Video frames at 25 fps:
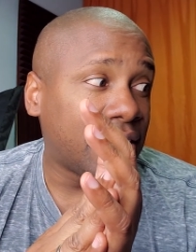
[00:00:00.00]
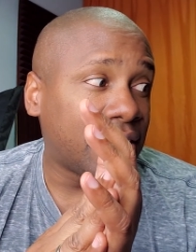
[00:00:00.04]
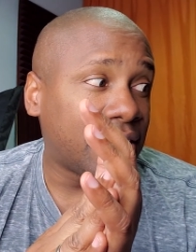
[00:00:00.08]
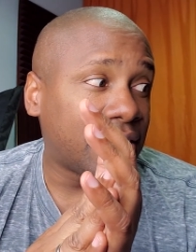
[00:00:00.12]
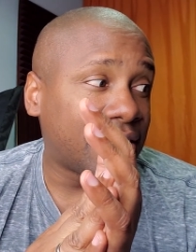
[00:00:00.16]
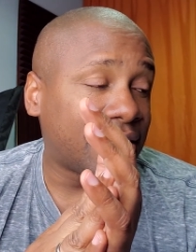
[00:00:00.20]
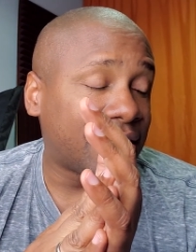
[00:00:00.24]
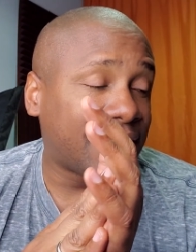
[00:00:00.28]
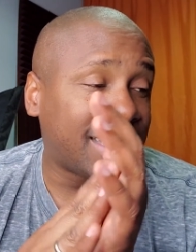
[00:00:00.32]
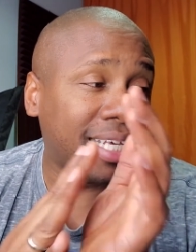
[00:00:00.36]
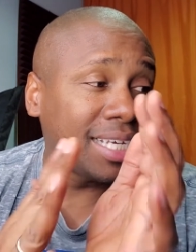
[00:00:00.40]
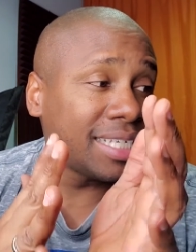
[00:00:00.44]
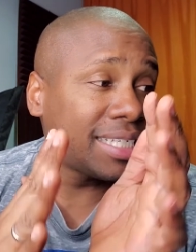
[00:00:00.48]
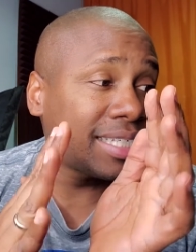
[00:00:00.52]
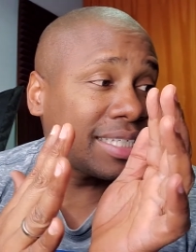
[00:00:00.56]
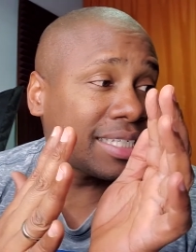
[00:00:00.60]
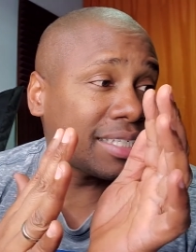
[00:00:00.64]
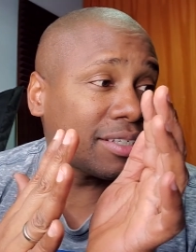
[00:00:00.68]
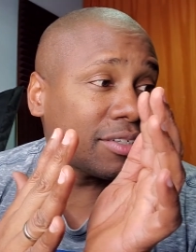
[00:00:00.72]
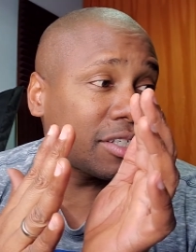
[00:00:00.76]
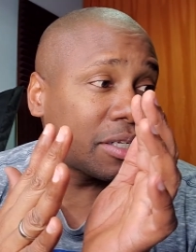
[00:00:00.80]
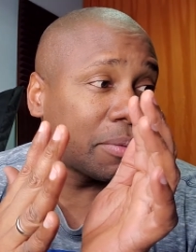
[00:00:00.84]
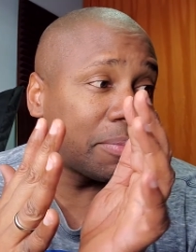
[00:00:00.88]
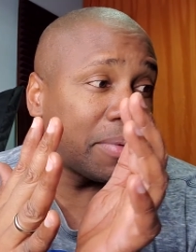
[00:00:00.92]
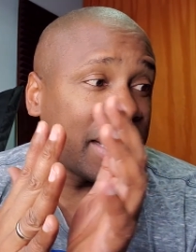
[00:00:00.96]
this,
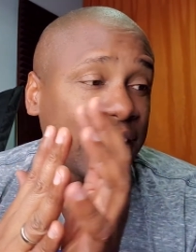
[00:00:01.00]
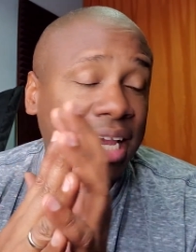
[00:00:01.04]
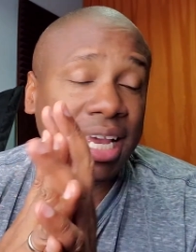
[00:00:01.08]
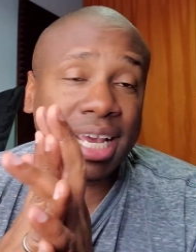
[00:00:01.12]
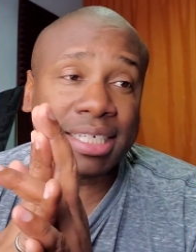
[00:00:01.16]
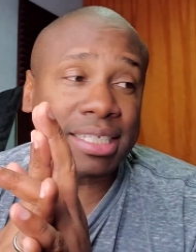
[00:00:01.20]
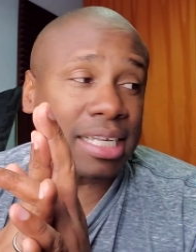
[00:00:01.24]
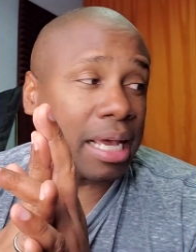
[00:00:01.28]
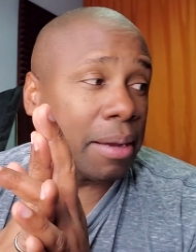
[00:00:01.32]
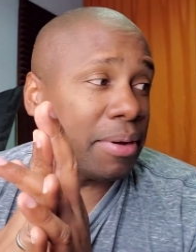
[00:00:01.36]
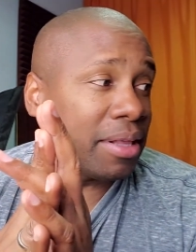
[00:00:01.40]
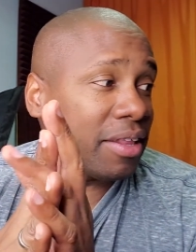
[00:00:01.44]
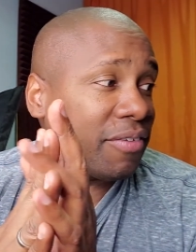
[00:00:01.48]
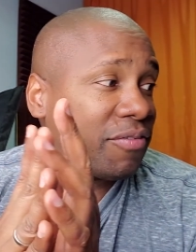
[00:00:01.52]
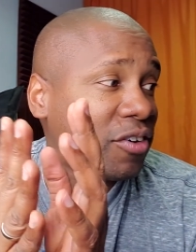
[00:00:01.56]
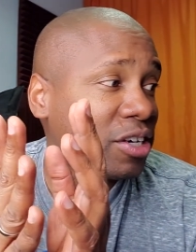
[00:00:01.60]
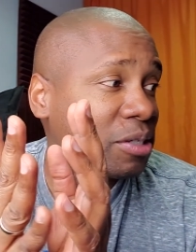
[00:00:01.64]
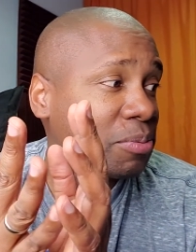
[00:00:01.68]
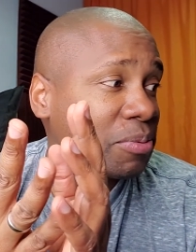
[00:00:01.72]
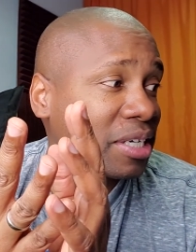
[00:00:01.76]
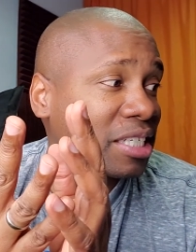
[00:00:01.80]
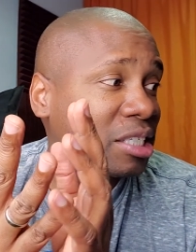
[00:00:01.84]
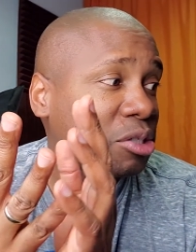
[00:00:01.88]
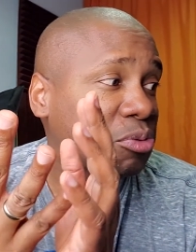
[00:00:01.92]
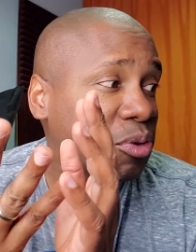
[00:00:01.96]
to me, is, I mean, the first
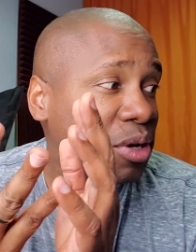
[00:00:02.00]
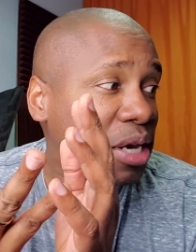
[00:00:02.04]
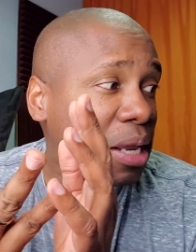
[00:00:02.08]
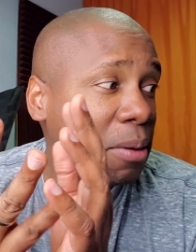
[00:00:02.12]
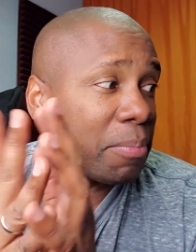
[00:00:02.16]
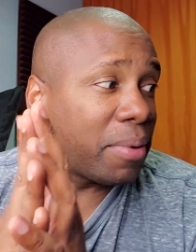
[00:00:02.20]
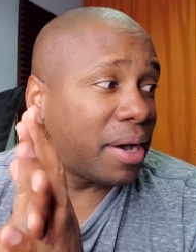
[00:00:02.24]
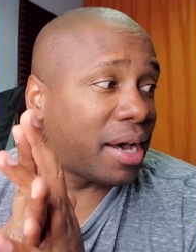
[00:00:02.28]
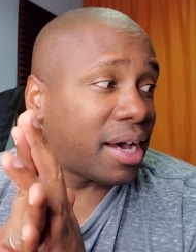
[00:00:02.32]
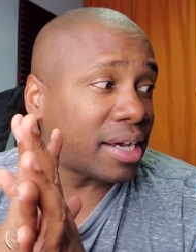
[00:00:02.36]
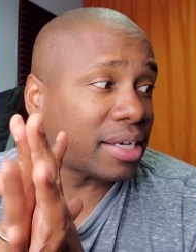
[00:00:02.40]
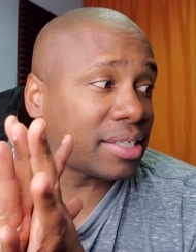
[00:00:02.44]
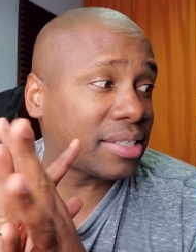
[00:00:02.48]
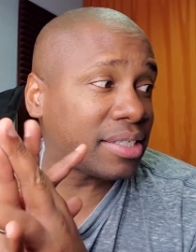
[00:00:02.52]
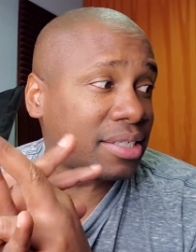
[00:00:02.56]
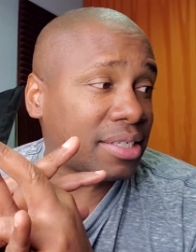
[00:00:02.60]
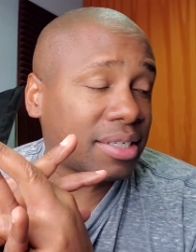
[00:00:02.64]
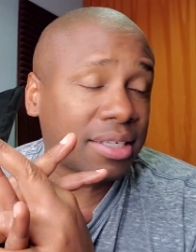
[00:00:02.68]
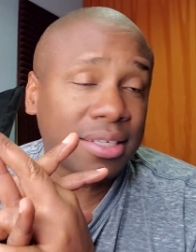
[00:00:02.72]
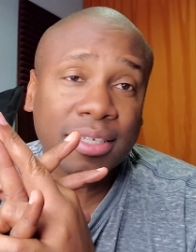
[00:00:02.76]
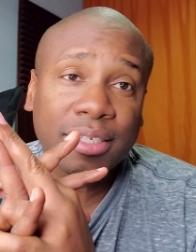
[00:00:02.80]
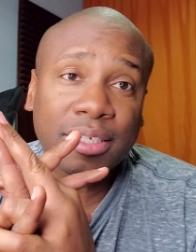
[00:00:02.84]
book is 20 bucks.